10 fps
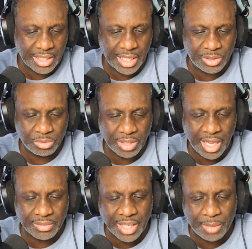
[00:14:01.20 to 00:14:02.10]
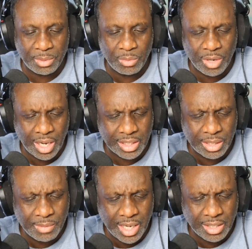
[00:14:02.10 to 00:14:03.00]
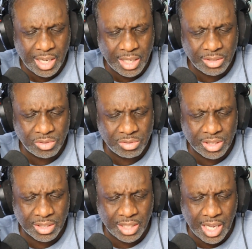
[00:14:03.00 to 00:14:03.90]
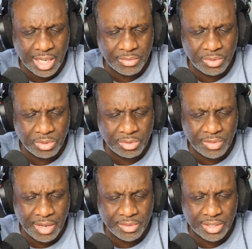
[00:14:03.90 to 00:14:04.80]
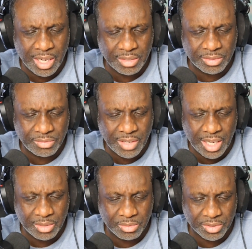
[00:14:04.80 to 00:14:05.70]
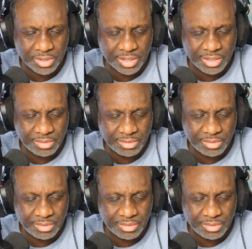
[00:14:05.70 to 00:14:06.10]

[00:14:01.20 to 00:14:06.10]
And I do live. A lot of people want, Akeem, how did you get live? You don't even have 1,000 followers.